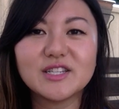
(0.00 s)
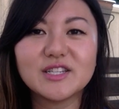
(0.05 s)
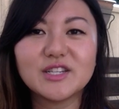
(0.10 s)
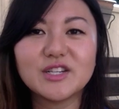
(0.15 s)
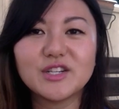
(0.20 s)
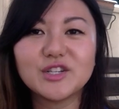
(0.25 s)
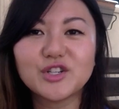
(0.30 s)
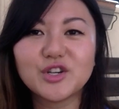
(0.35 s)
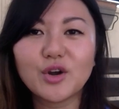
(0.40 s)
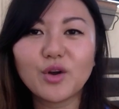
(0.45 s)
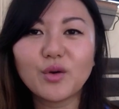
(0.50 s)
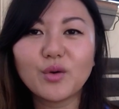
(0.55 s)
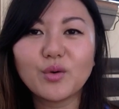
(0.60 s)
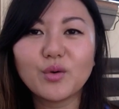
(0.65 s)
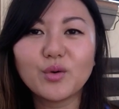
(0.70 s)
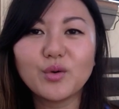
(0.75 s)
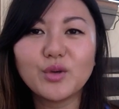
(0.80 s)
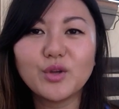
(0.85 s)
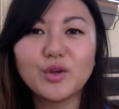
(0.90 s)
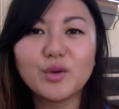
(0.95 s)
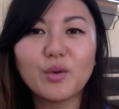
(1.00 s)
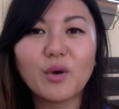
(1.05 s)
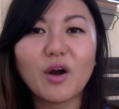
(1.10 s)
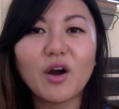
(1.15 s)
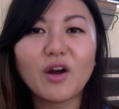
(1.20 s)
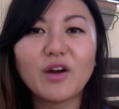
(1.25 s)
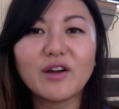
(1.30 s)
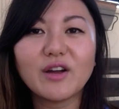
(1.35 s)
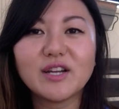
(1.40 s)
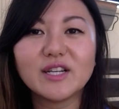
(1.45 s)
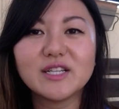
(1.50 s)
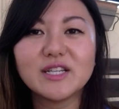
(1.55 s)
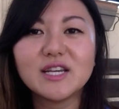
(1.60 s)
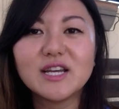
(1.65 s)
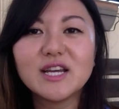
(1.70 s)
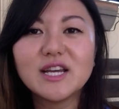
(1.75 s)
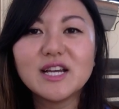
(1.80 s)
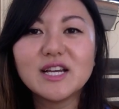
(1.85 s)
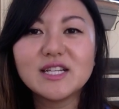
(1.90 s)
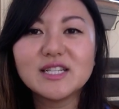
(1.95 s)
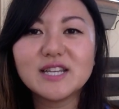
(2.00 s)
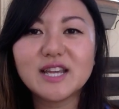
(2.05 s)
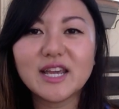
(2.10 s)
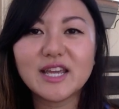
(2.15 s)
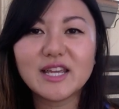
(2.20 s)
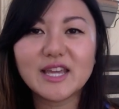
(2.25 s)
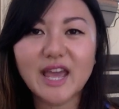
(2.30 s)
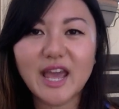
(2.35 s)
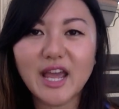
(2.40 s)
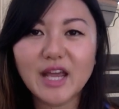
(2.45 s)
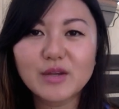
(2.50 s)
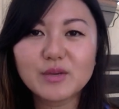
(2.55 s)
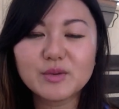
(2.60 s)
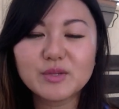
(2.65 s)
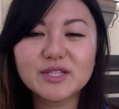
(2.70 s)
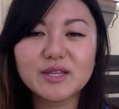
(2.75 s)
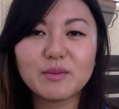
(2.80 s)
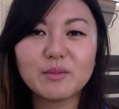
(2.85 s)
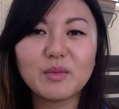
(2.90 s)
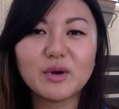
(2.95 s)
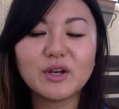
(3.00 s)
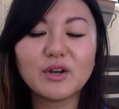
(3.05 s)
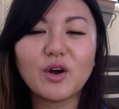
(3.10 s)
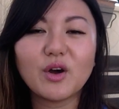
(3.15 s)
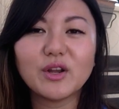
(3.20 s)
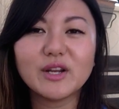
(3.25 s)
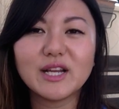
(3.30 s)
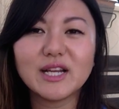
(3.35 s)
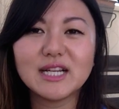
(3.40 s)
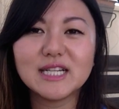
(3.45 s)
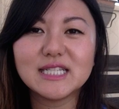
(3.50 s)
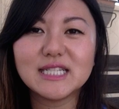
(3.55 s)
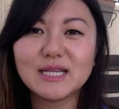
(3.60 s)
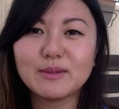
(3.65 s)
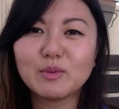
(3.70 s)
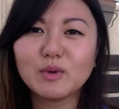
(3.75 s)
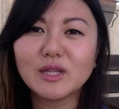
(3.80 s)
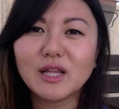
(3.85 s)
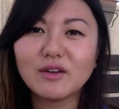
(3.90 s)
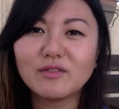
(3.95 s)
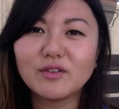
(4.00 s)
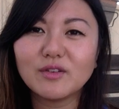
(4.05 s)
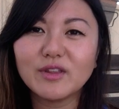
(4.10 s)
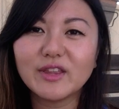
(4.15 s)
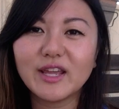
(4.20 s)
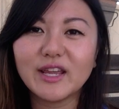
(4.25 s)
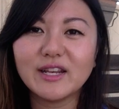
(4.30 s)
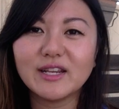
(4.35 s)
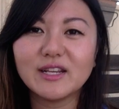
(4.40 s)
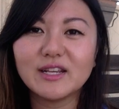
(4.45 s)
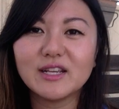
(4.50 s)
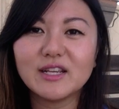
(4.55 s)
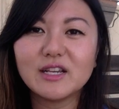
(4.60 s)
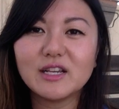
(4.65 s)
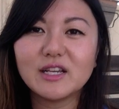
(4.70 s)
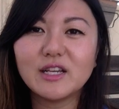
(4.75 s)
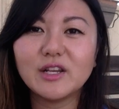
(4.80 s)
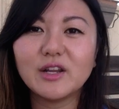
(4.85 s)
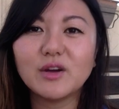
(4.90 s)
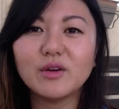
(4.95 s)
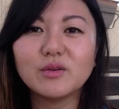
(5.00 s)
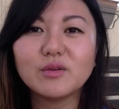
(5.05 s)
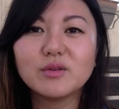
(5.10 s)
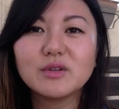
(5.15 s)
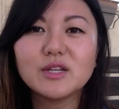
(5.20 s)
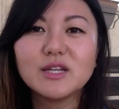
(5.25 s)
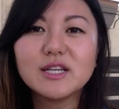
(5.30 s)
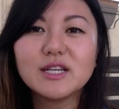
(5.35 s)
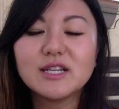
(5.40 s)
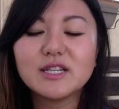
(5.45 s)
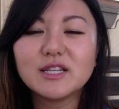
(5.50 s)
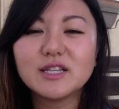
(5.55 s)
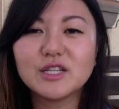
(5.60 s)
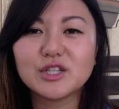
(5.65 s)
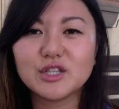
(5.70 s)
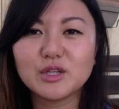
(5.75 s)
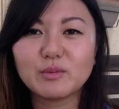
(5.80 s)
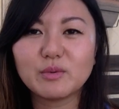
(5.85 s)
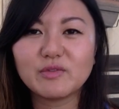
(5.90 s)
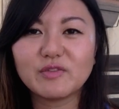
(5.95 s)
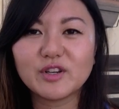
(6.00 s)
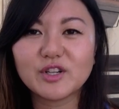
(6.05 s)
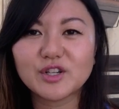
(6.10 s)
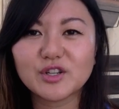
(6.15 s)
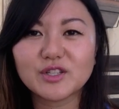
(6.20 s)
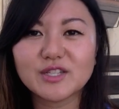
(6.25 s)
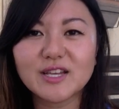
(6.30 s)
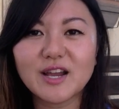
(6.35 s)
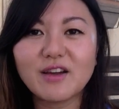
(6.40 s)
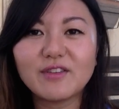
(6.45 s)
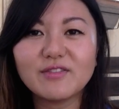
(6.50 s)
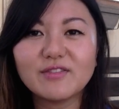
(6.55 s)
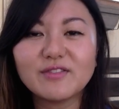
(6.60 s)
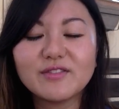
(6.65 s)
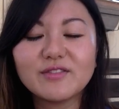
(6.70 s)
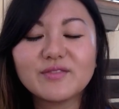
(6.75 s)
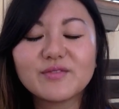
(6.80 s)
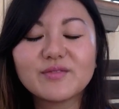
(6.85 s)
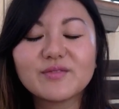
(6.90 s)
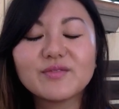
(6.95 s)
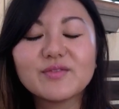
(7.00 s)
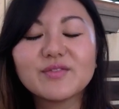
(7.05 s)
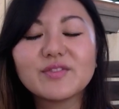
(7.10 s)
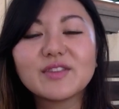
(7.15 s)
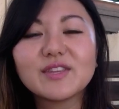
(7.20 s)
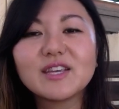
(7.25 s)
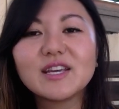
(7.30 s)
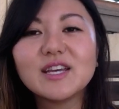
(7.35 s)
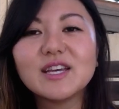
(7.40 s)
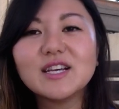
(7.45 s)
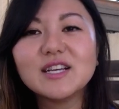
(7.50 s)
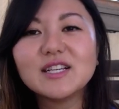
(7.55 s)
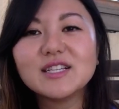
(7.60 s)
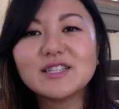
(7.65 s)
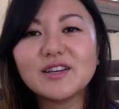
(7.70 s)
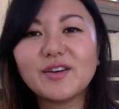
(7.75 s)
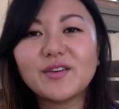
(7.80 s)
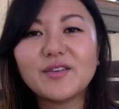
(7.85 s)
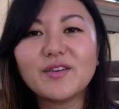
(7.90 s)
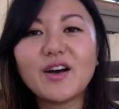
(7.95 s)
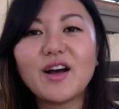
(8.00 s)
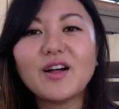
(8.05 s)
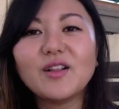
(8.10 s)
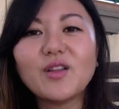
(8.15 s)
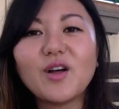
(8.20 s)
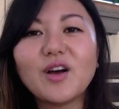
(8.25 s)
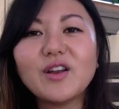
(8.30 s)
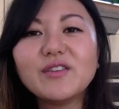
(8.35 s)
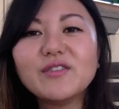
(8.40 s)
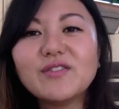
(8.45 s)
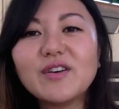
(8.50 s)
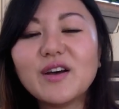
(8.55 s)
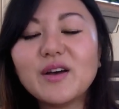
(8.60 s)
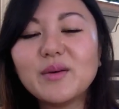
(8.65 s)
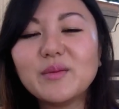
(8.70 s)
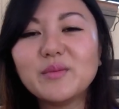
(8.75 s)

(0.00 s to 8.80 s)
to show who you are and to engage with someone on a deeper level than, you know, the superficial stuff. So a lot of,